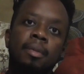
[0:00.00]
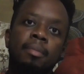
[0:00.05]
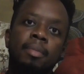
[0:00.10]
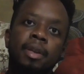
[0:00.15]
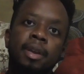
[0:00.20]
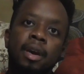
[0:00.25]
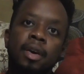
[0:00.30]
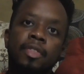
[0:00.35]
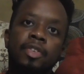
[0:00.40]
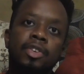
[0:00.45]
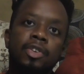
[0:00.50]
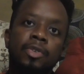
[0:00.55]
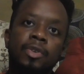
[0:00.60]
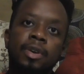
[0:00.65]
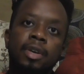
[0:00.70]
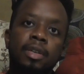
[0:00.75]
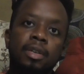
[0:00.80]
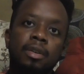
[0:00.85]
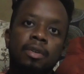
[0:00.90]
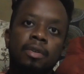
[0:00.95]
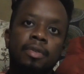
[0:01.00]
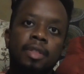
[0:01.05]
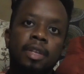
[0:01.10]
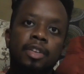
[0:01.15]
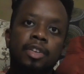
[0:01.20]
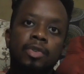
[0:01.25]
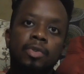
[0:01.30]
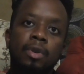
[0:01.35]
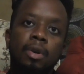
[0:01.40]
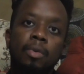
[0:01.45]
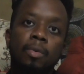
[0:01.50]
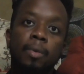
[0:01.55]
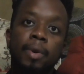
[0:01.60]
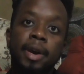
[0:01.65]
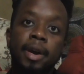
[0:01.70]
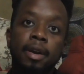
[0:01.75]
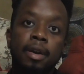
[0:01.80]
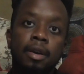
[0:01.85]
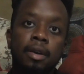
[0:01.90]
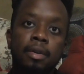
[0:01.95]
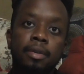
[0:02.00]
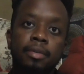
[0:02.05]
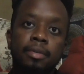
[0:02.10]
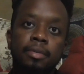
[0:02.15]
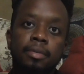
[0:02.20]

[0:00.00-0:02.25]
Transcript: But now that you're an adult and that you are aware,